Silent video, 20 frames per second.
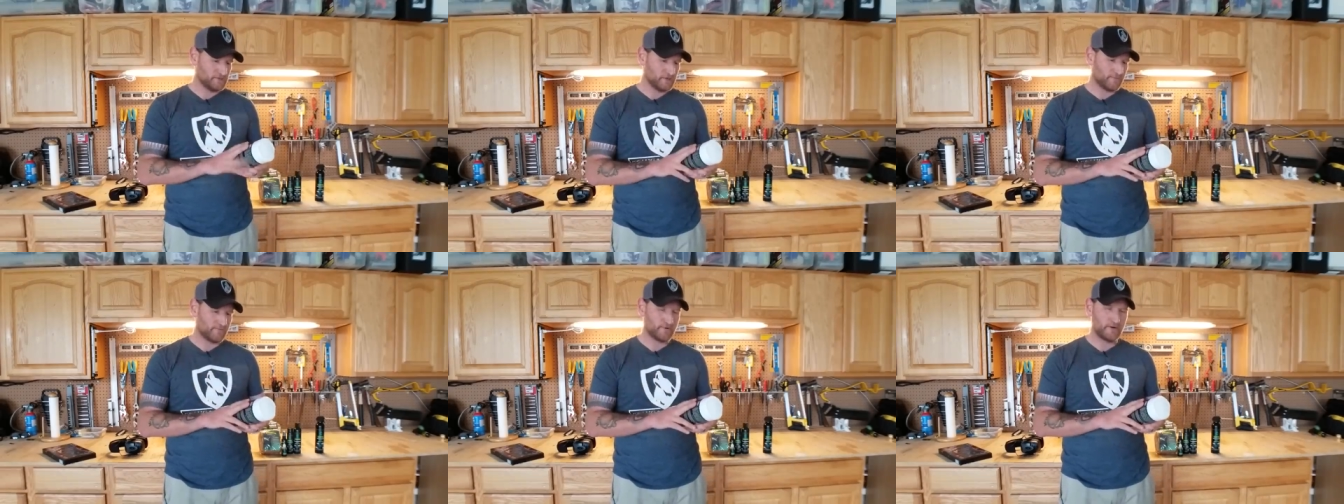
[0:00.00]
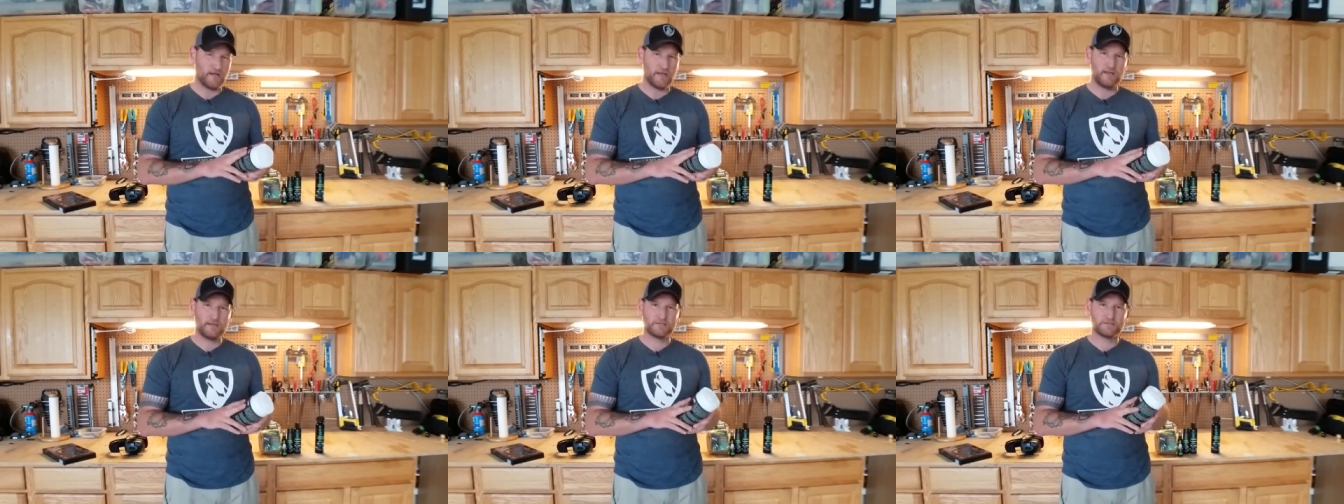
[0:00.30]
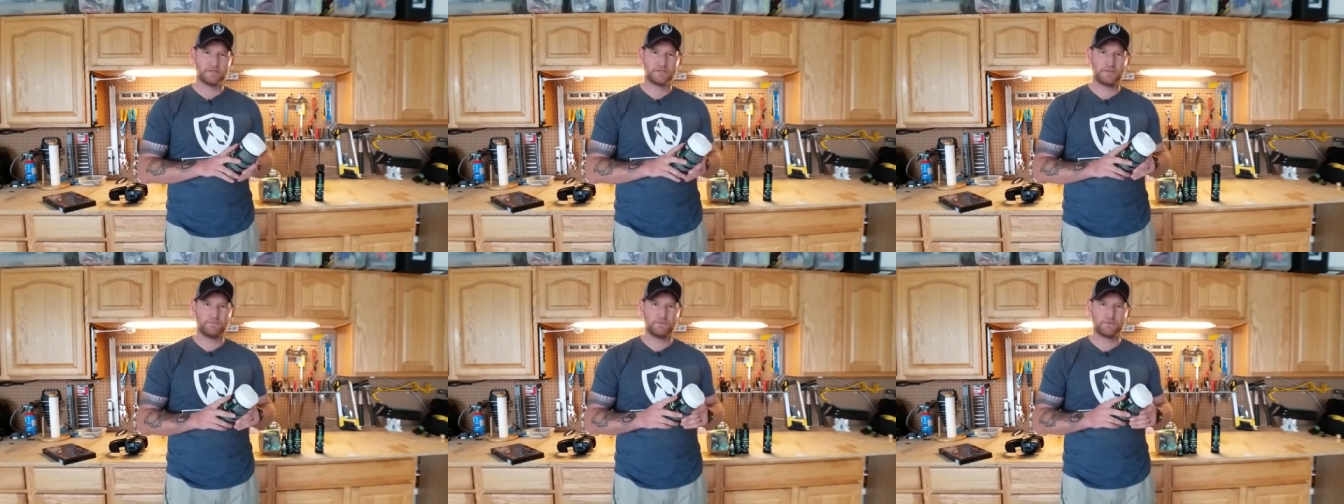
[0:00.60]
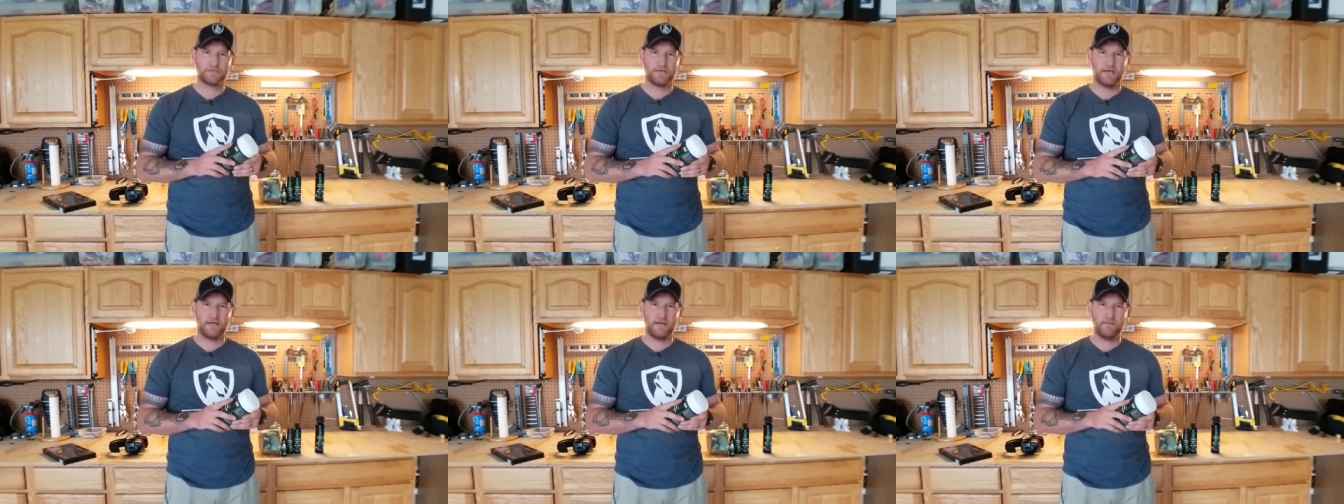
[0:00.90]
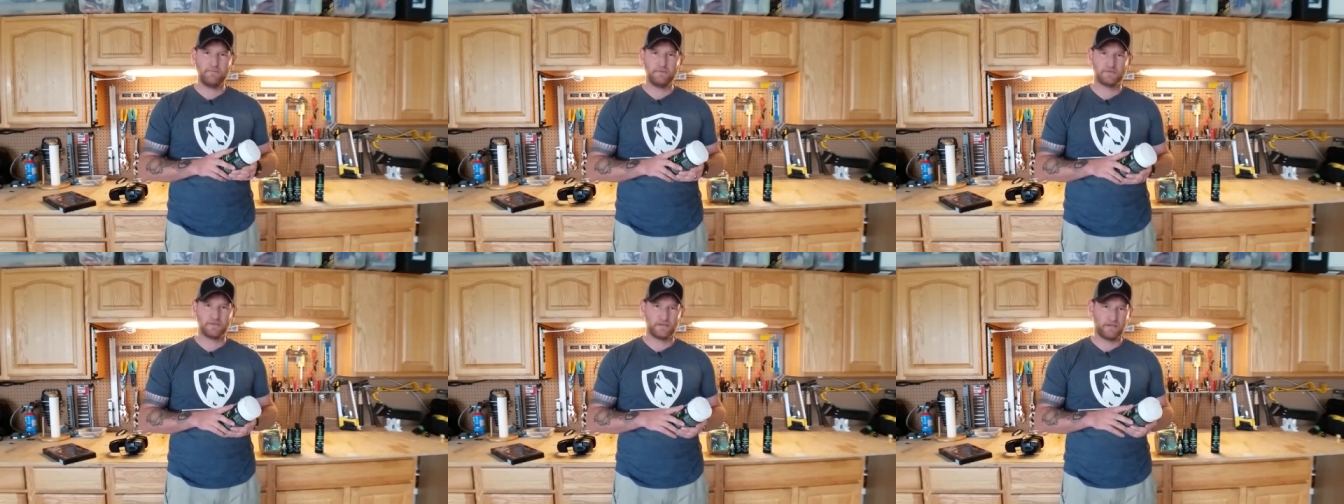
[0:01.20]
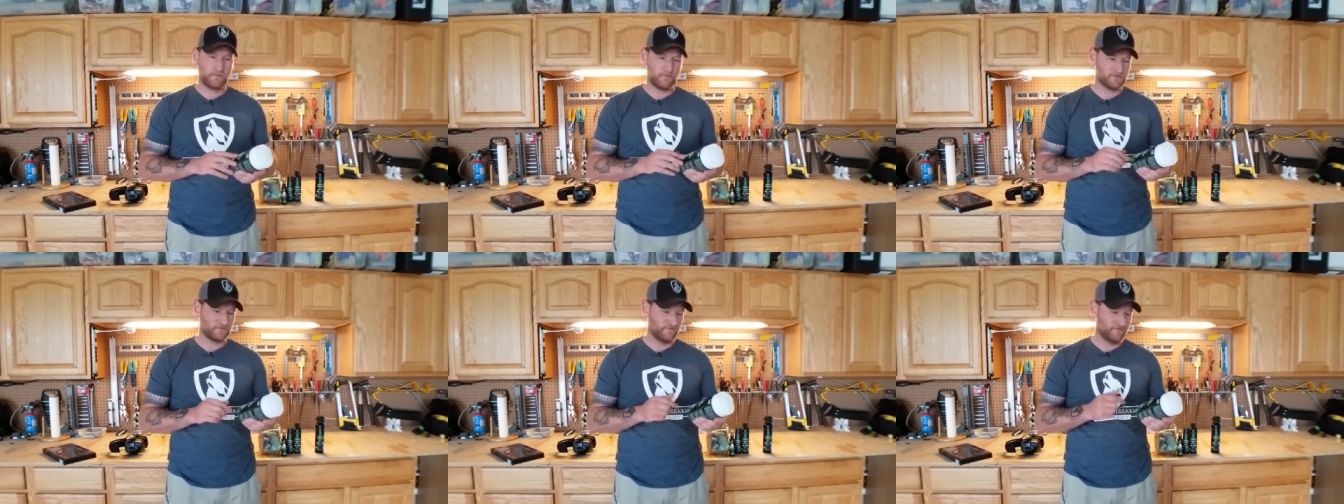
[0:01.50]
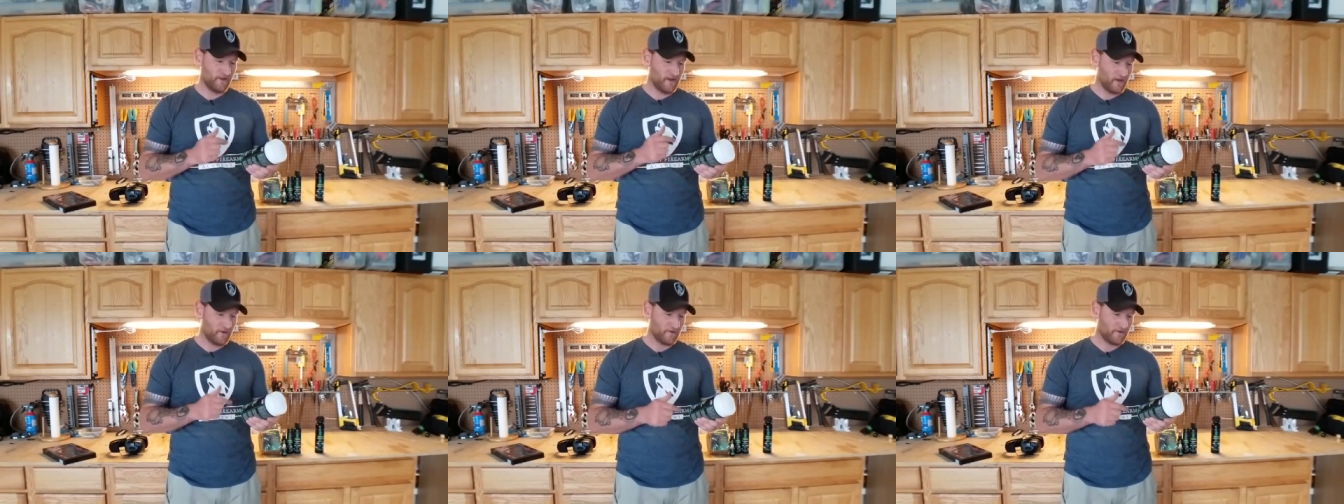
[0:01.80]
their products a couple times and I was
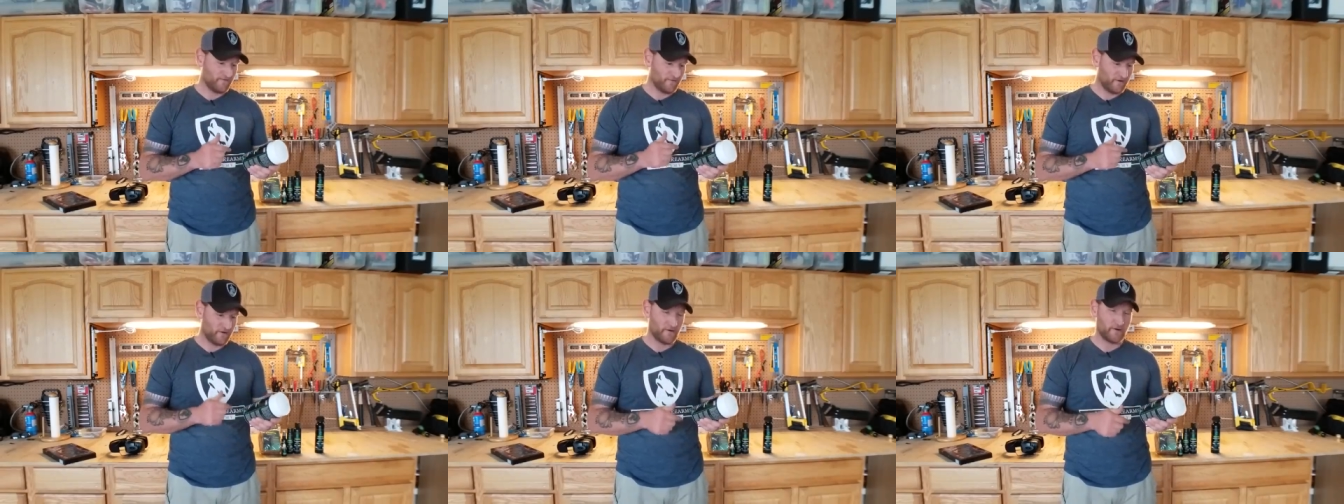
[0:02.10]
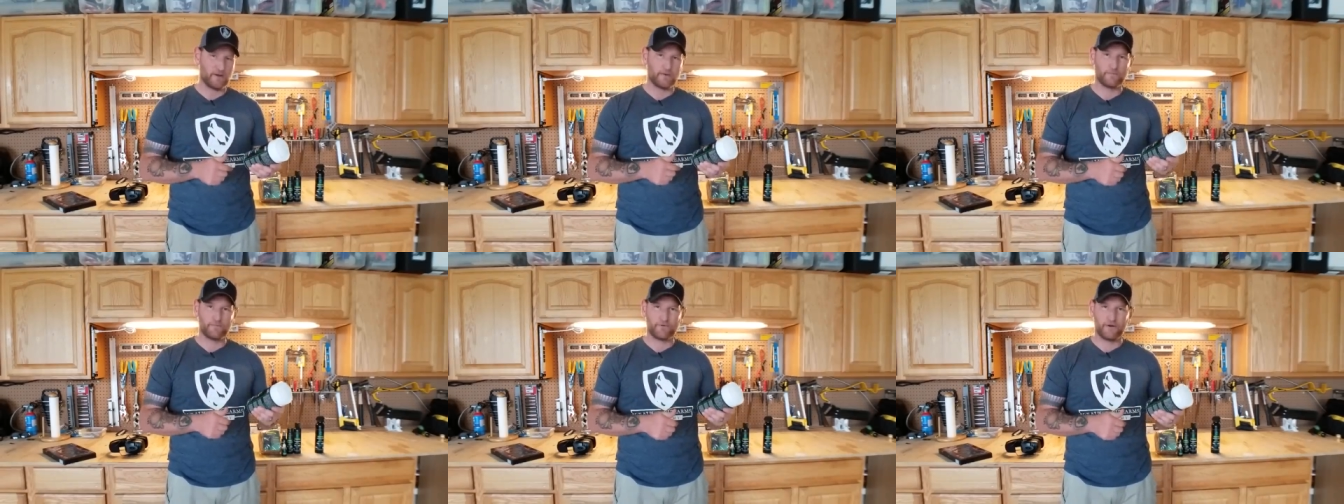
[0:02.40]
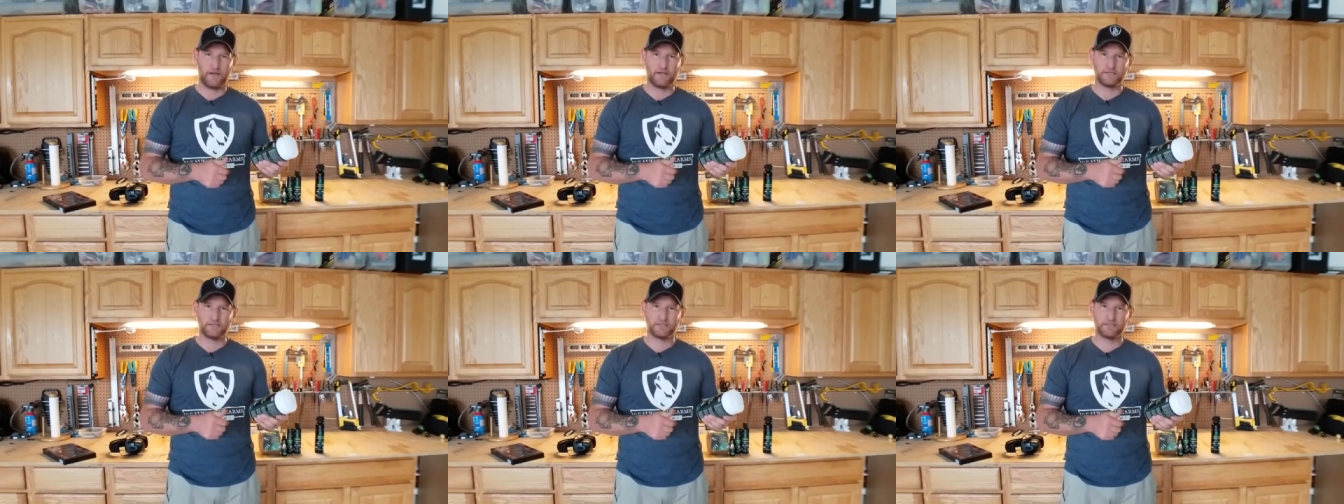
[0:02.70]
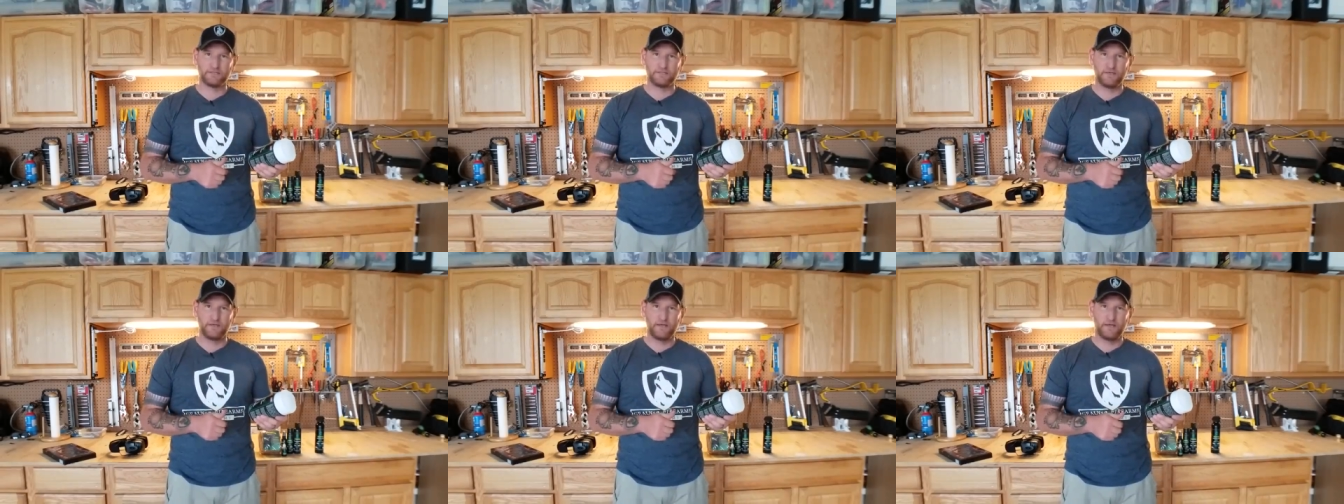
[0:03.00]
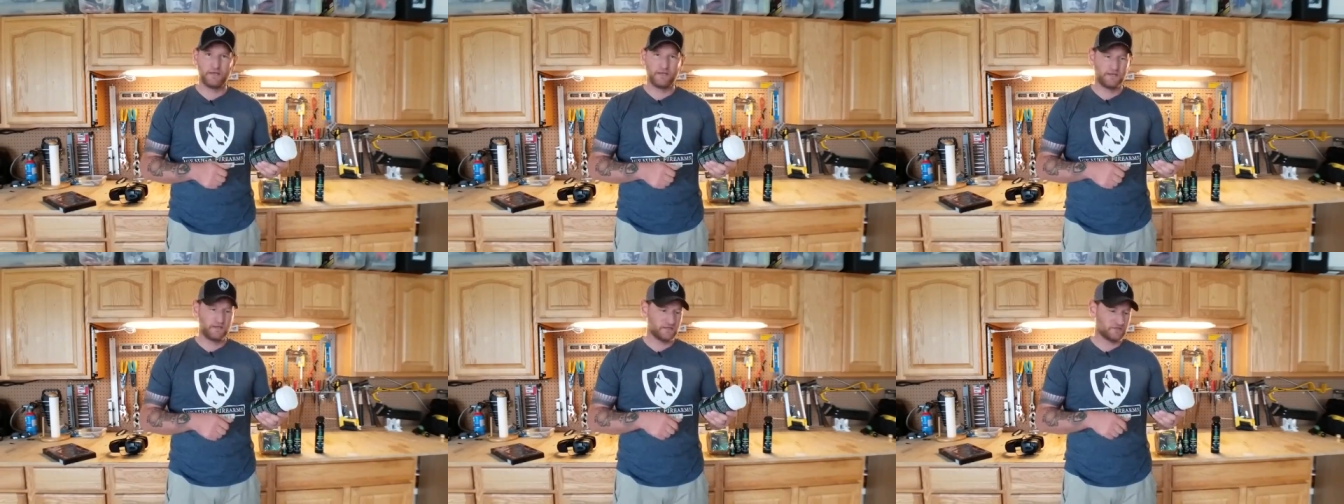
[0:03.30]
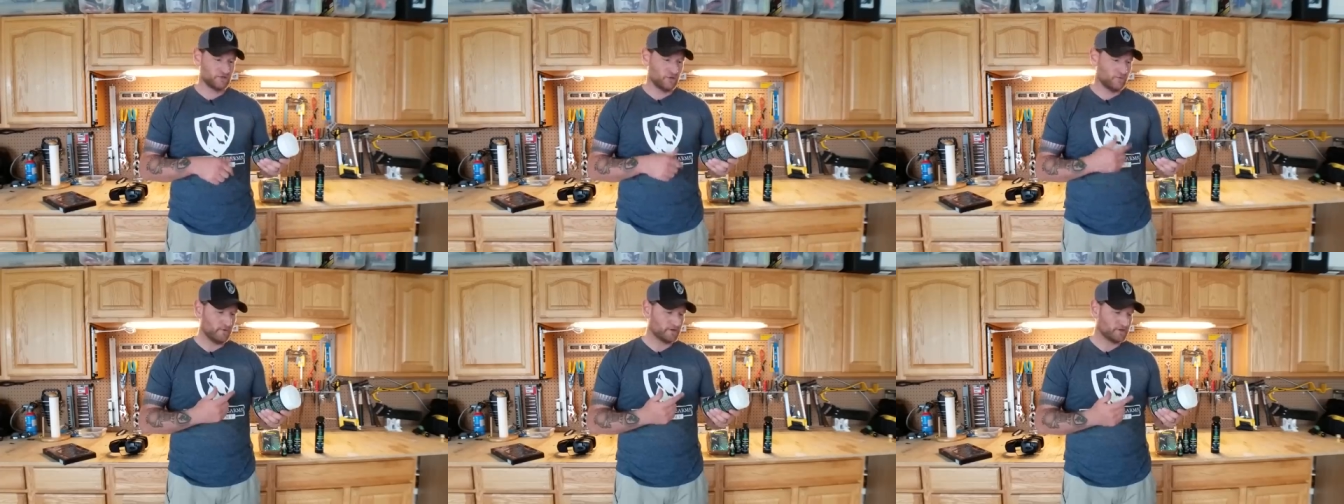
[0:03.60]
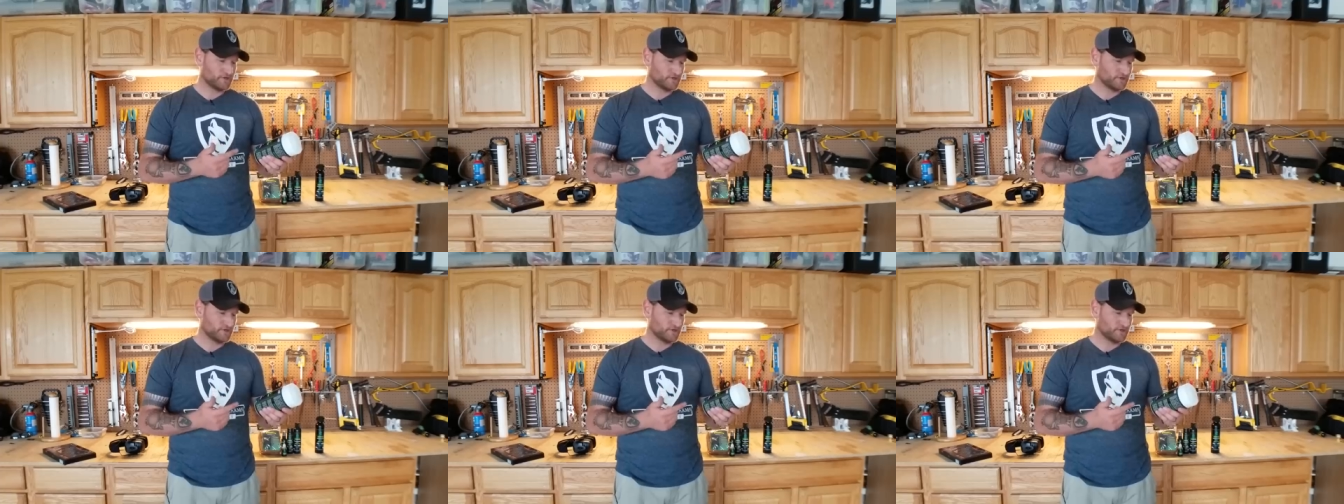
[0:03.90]
very, very impressed. So much